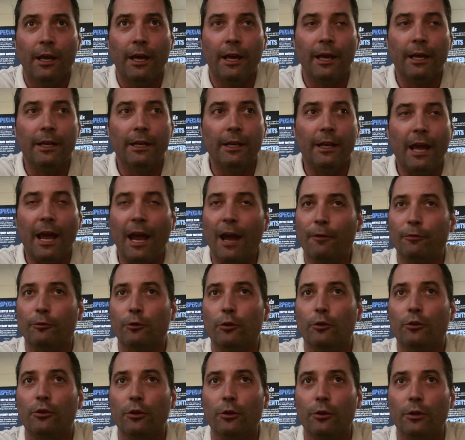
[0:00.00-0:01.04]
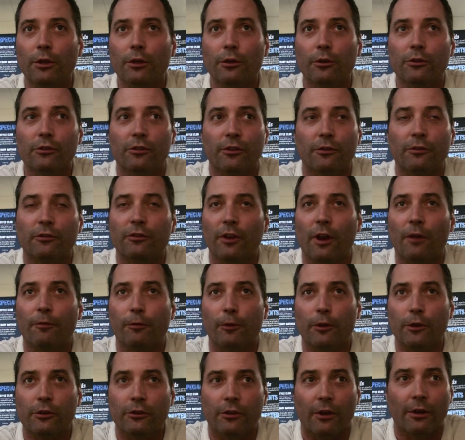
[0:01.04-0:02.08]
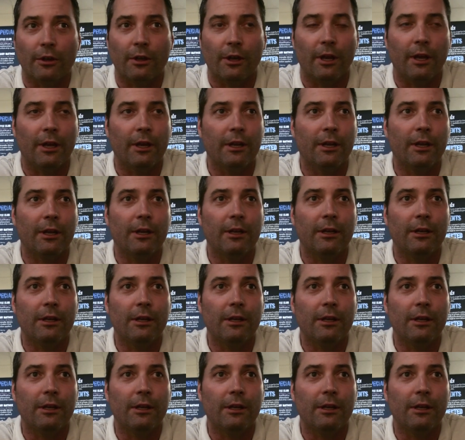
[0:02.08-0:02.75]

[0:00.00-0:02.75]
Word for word: And after two years of suffrage and, and